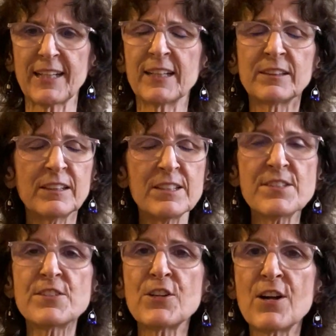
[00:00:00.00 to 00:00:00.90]
and
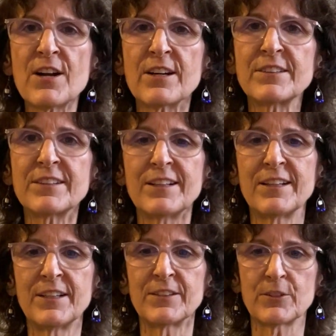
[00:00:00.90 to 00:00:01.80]
listen hard
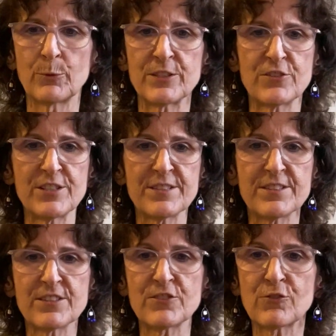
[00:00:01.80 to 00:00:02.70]
to what
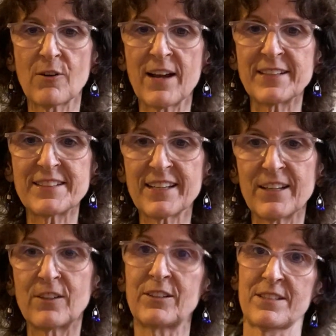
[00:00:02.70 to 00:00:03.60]
Jesus is trying to
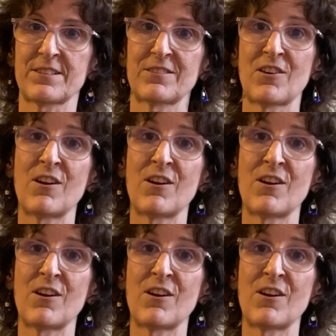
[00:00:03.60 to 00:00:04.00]
tell us,